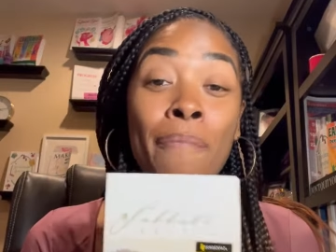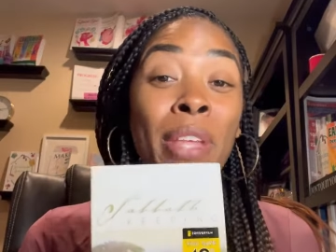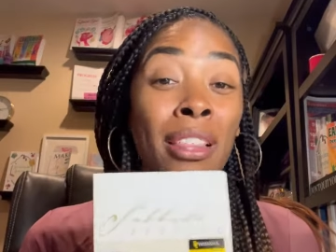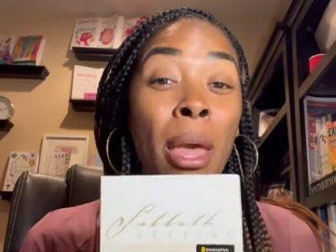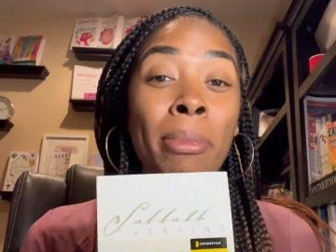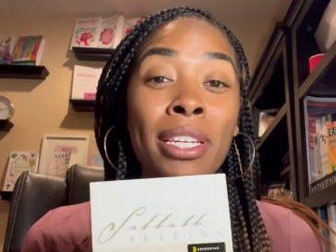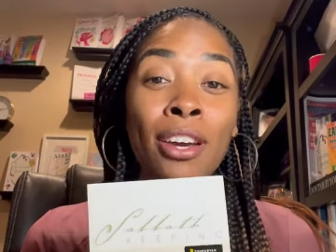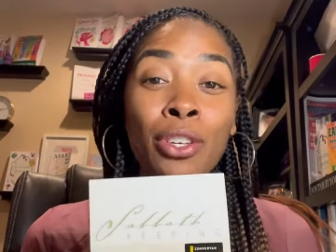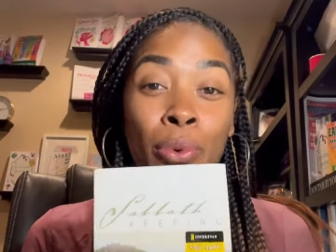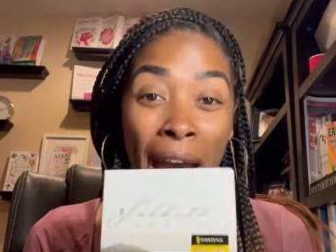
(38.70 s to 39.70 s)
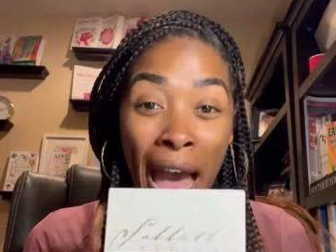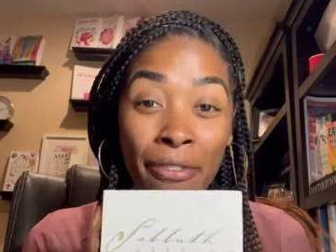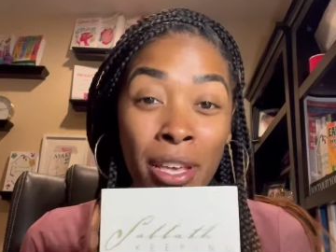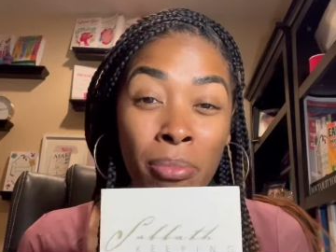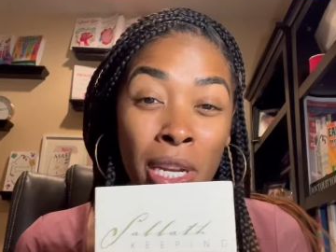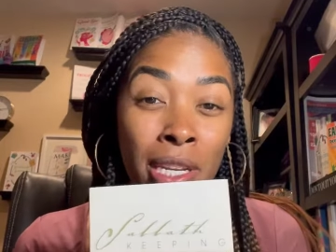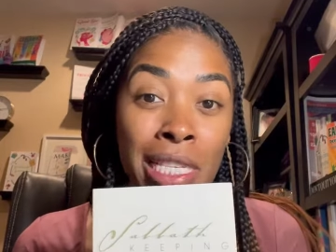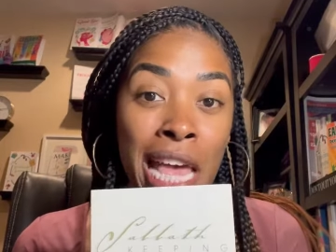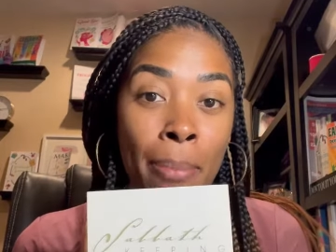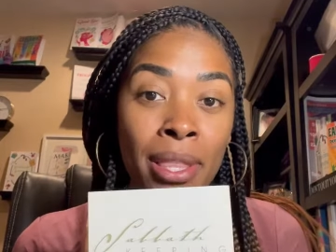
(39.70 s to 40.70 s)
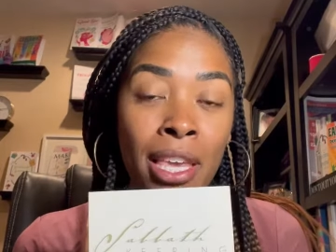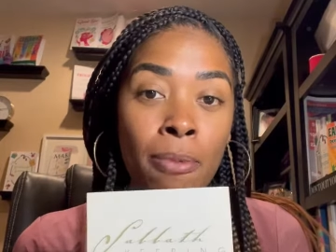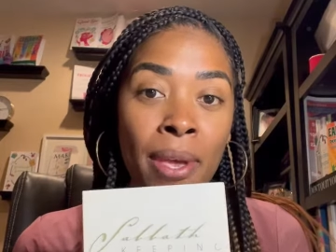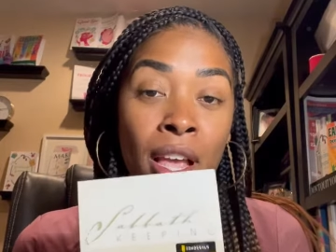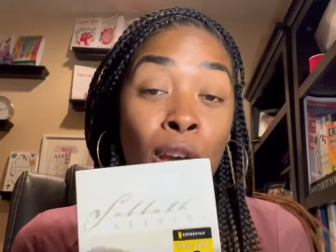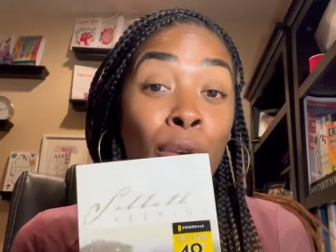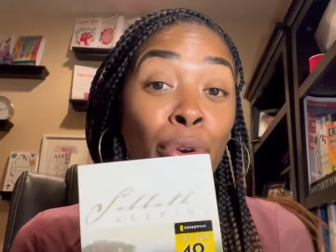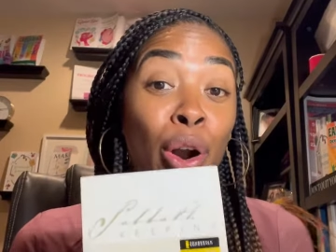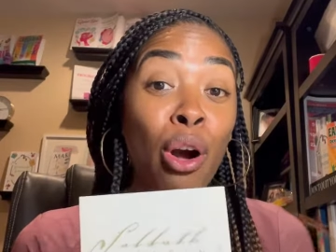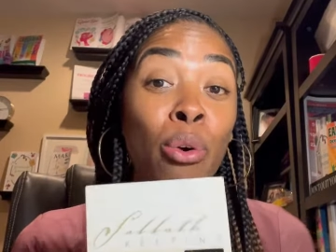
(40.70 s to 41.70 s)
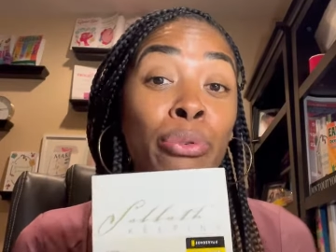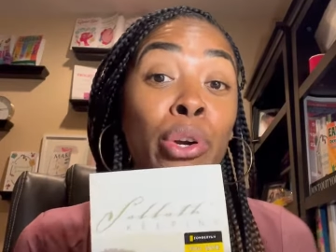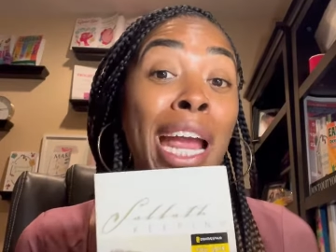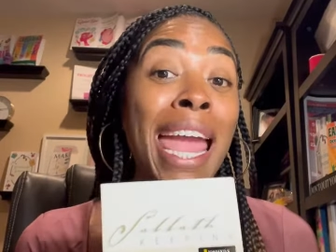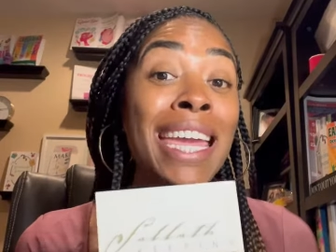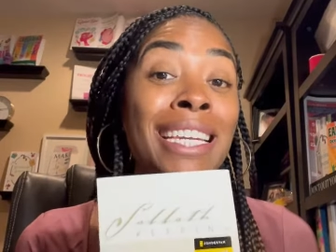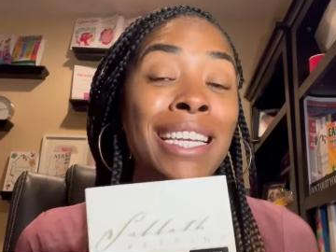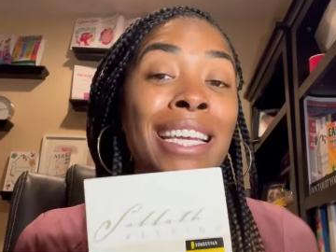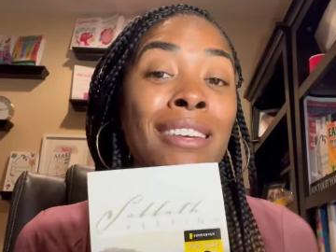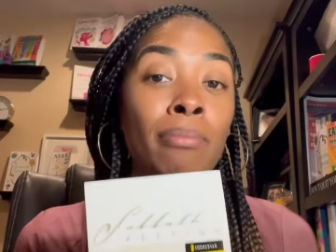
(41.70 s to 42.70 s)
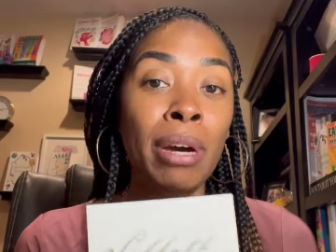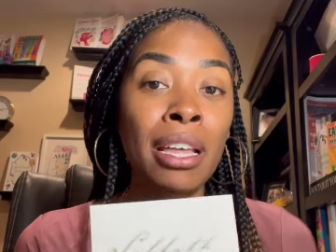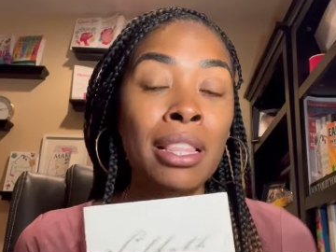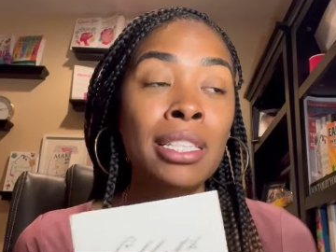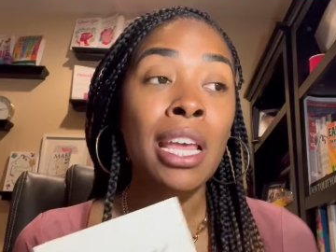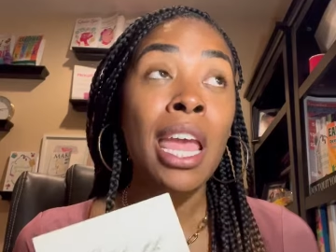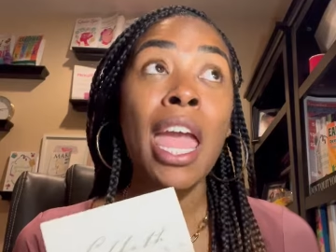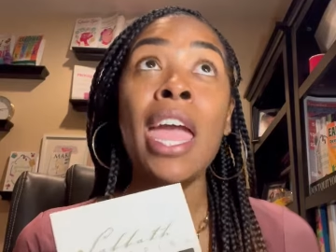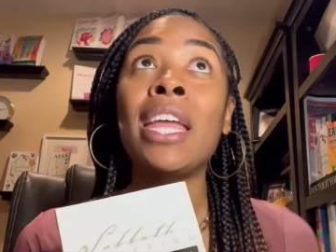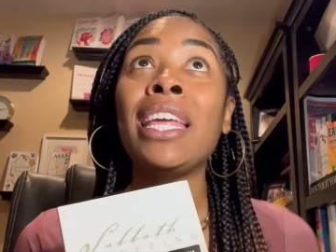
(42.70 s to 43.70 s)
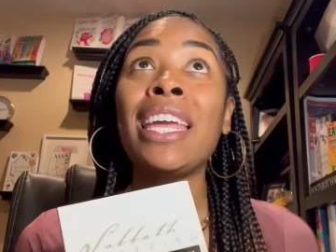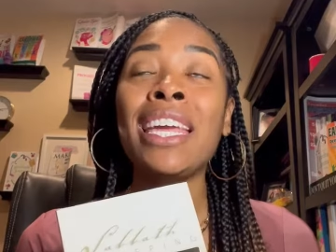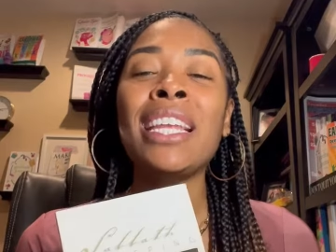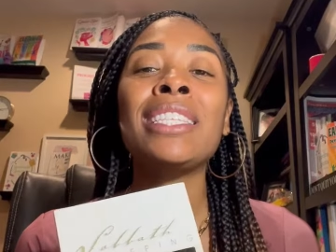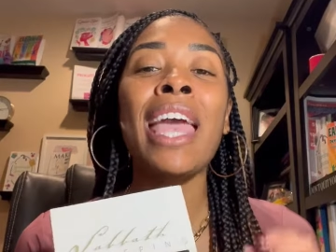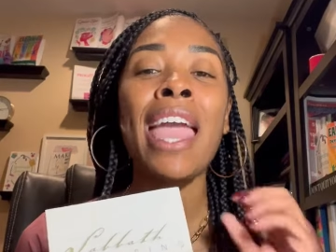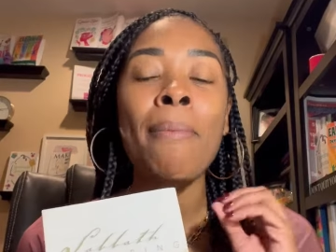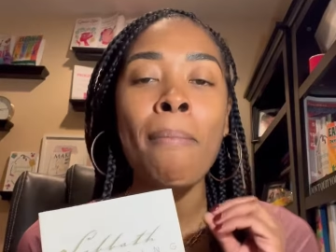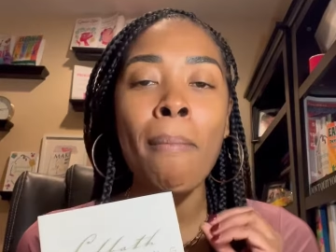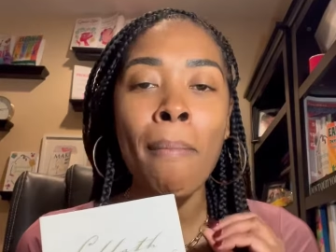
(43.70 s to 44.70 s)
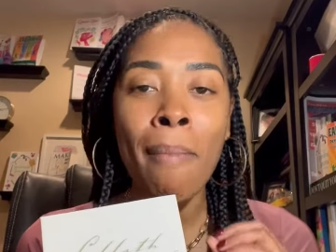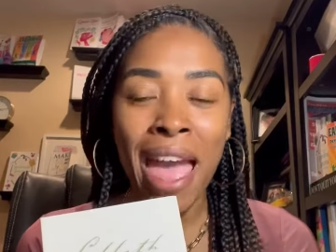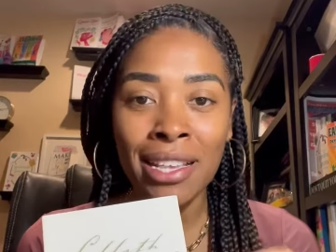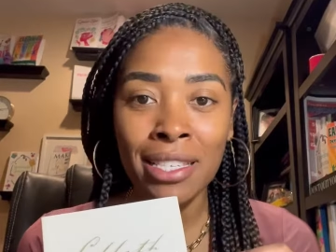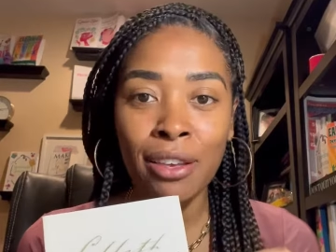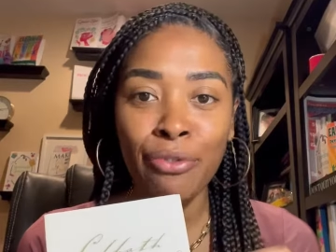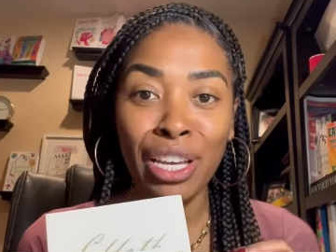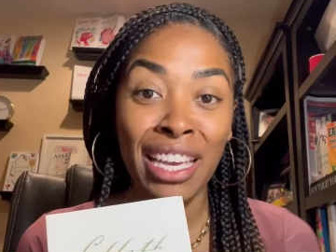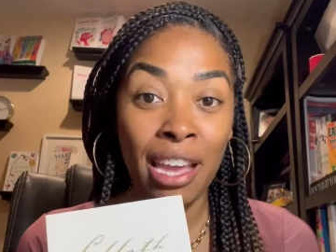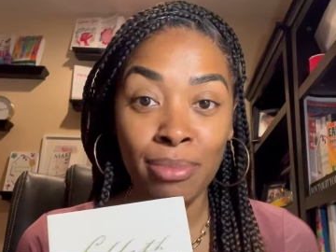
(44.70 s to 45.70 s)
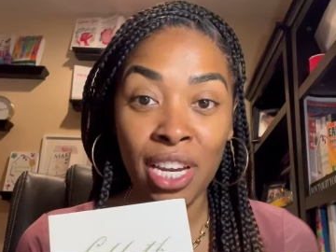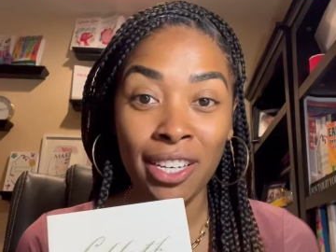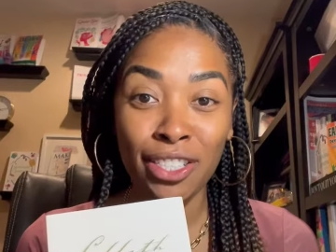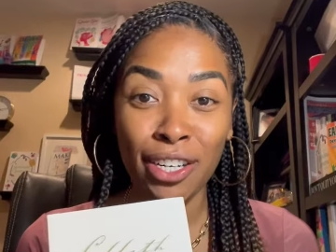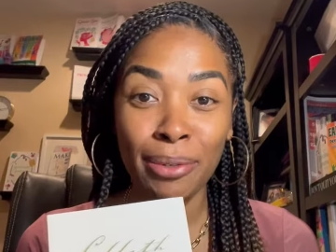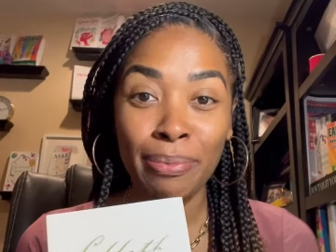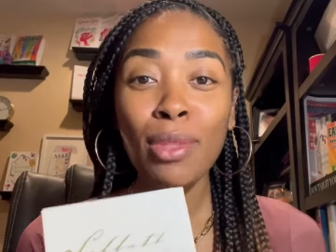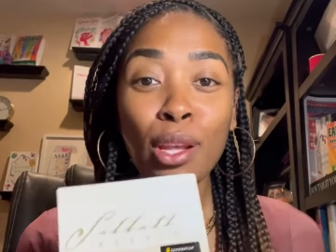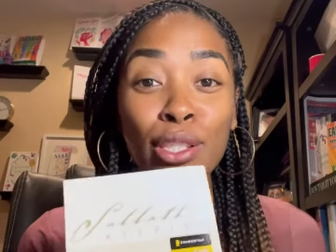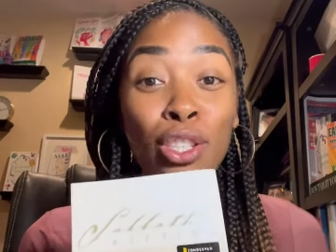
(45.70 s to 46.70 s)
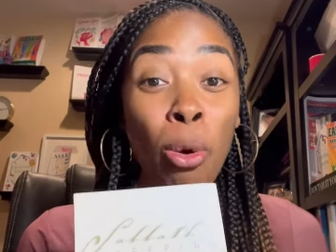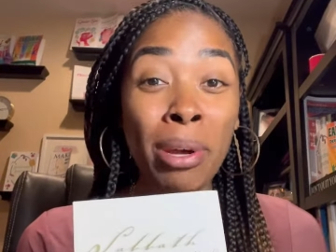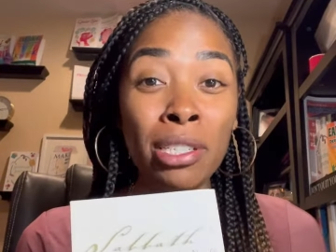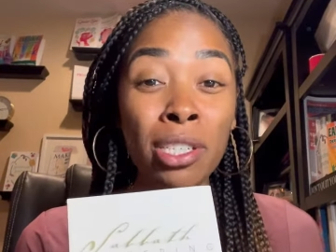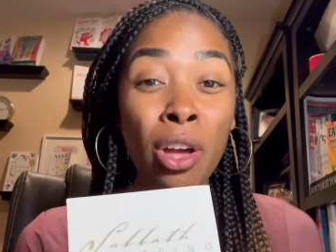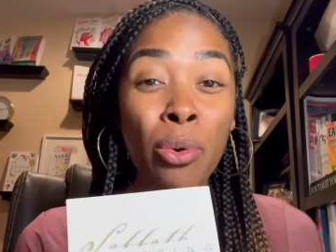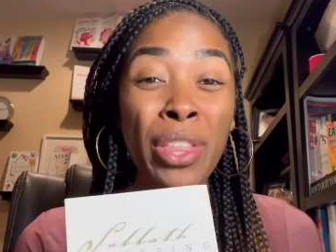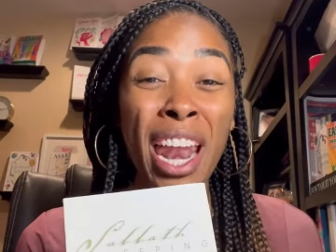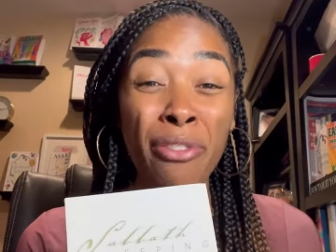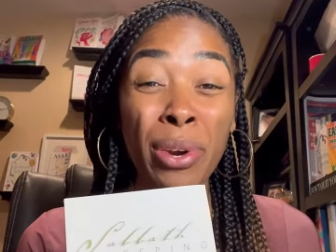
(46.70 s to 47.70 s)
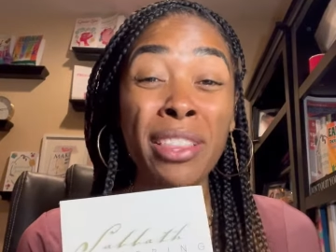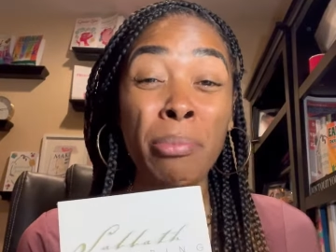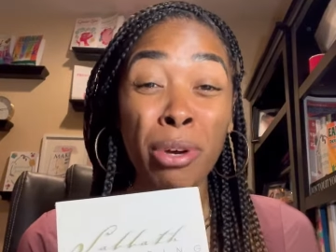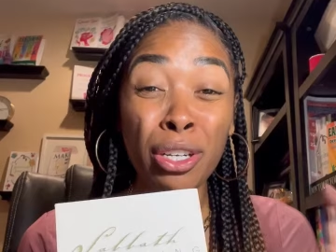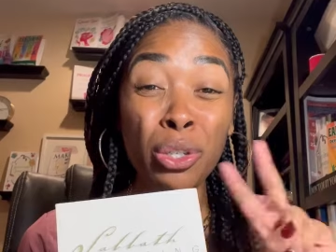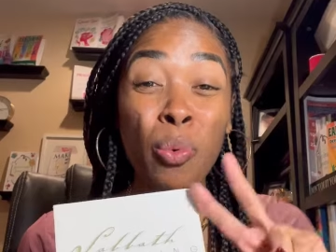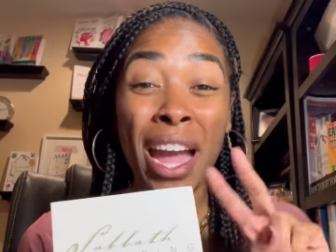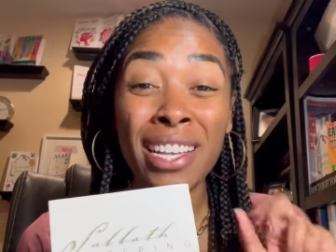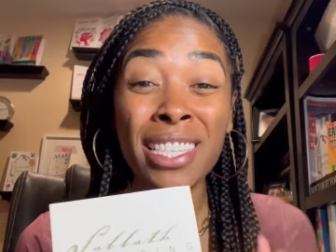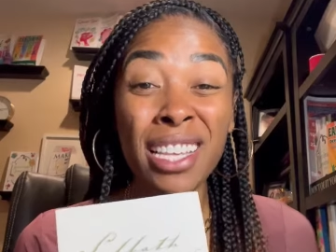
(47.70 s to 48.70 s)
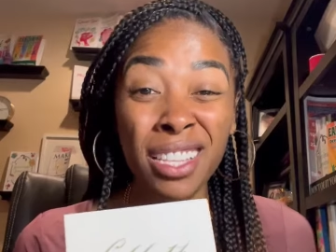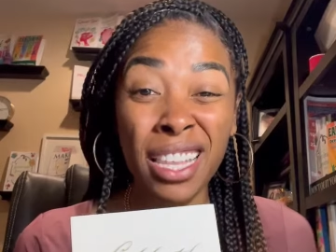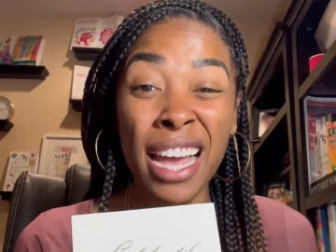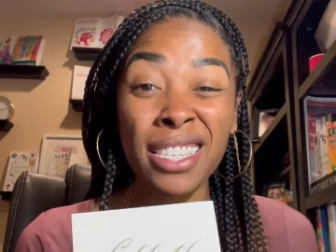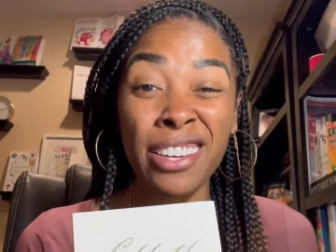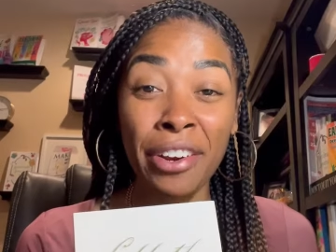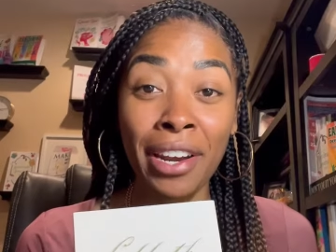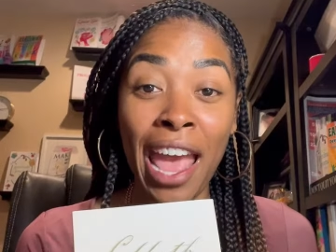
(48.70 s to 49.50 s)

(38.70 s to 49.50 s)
And let me tell you, I've committed to Sabbath keeping for over 18 months, and it is a massive game changer. So much so that I've read the book twice in the last year and a